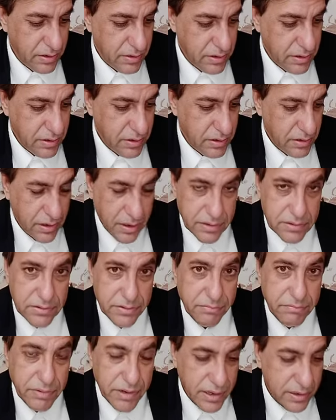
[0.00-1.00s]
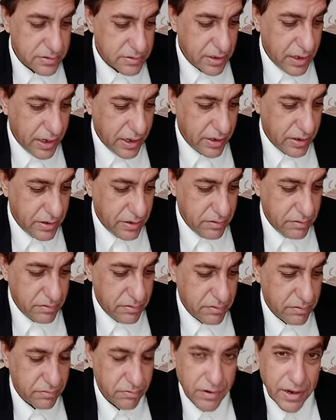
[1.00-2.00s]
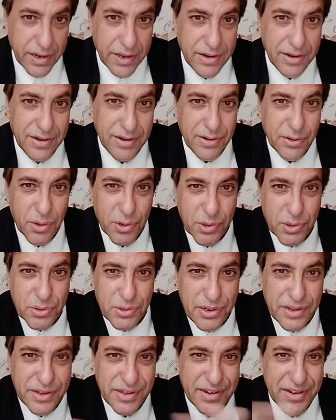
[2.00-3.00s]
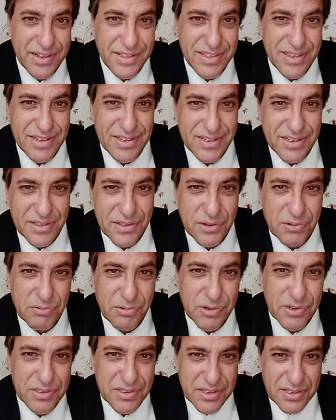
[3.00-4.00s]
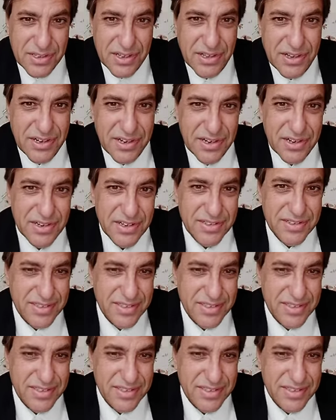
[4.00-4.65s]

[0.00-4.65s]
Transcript: As simple as that why go to here and this other verse is here it is